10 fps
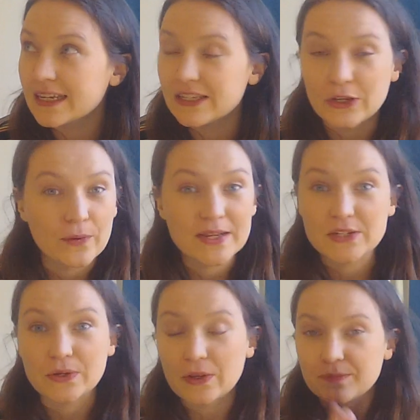No, I
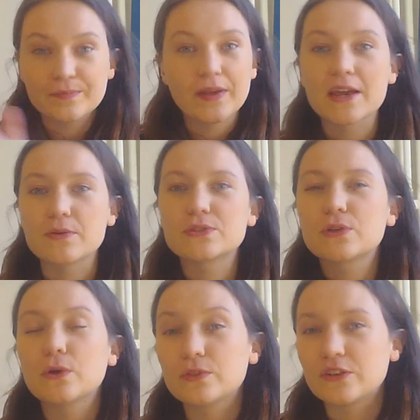don't know. I was
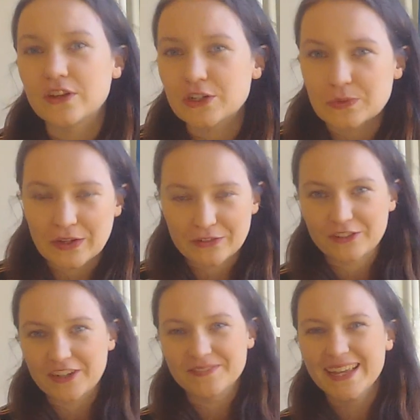told the Dutch word for
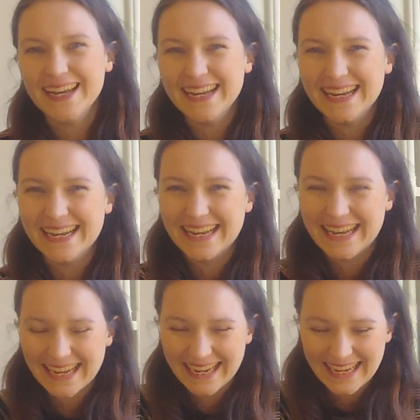
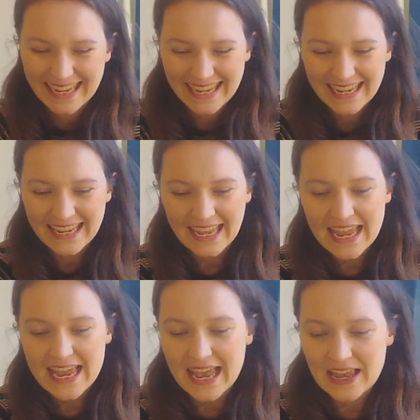it.
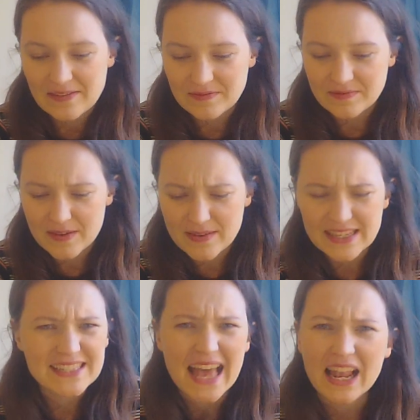Maybe a
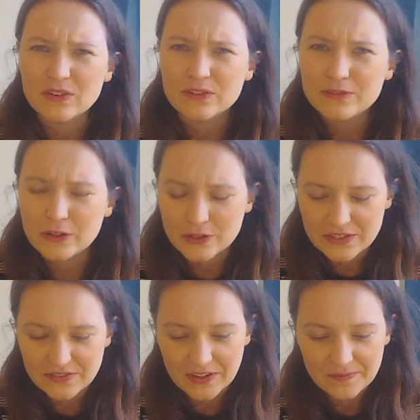salon
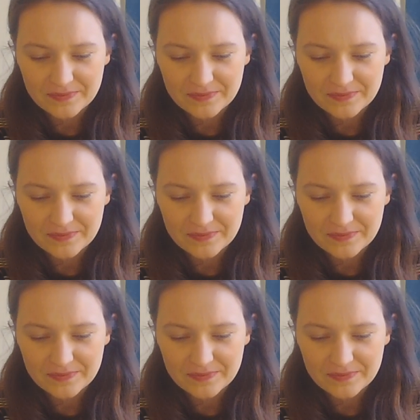philosopher.